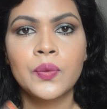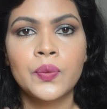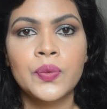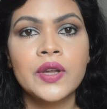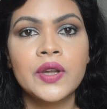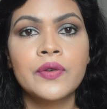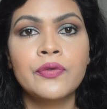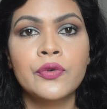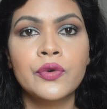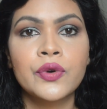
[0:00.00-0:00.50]

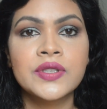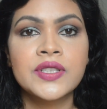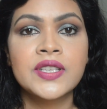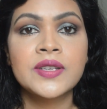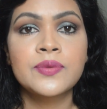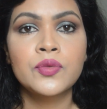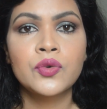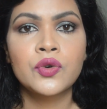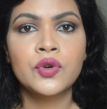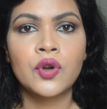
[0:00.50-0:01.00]
we are
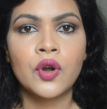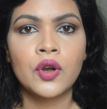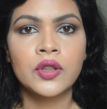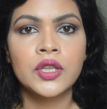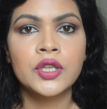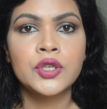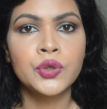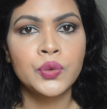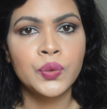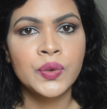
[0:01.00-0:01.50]
focusing more on
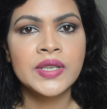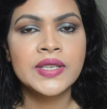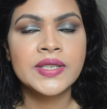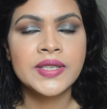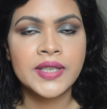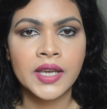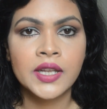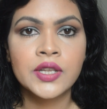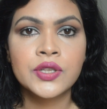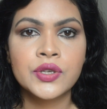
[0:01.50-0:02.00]
the dewy
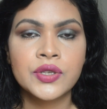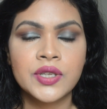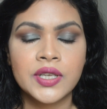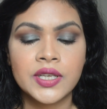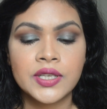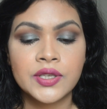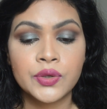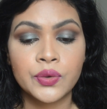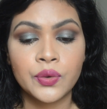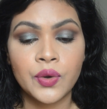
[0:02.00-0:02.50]
skin today.
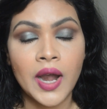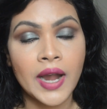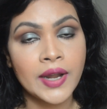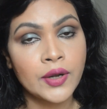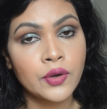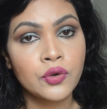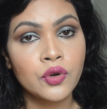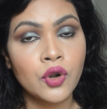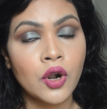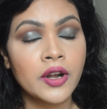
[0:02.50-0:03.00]
So I
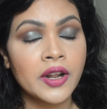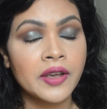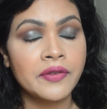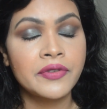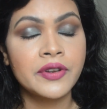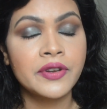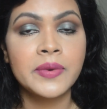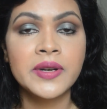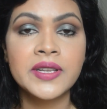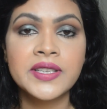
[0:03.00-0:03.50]
know not
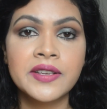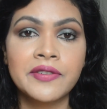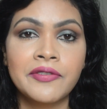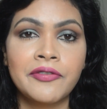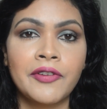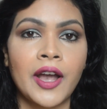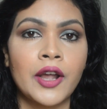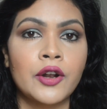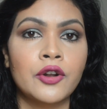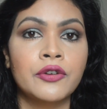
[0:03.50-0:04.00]
everybody is a
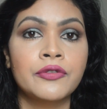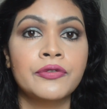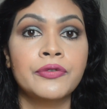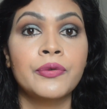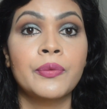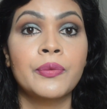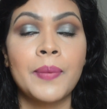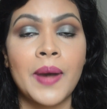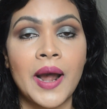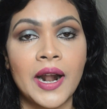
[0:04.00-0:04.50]
fan
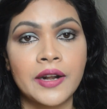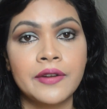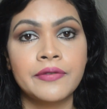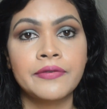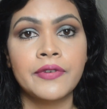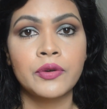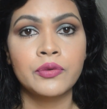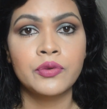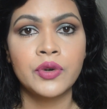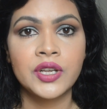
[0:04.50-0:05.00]
of matte
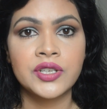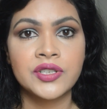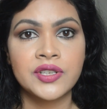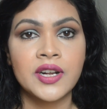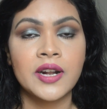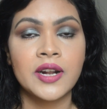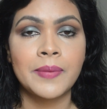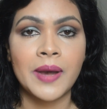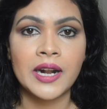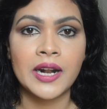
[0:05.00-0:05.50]
foundation
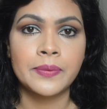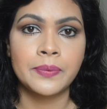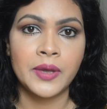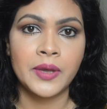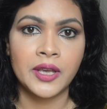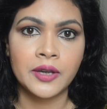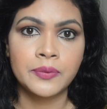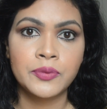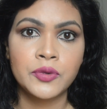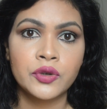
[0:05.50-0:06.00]
and matte
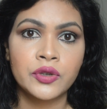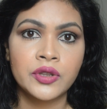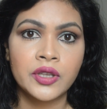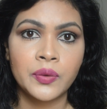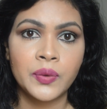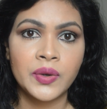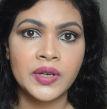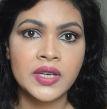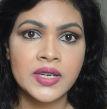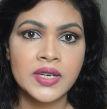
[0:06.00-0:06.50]
makeup during the
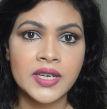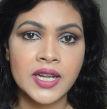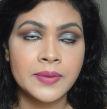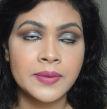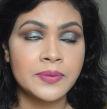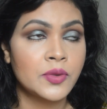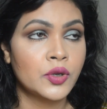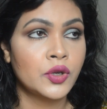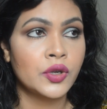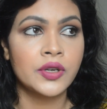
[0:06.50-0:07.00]
winter
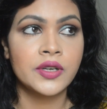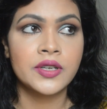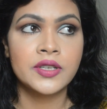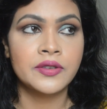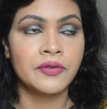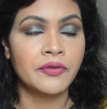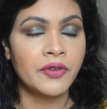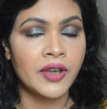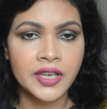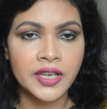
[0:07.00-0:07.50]
time because it's
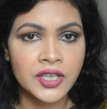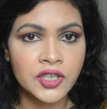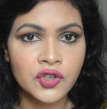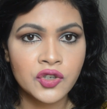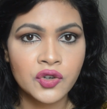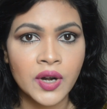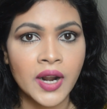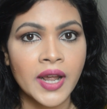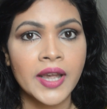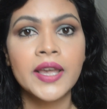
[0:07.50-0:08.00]
very
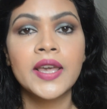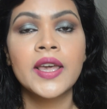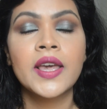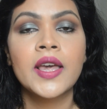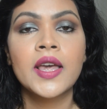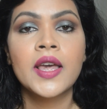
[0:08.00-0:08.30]
dry,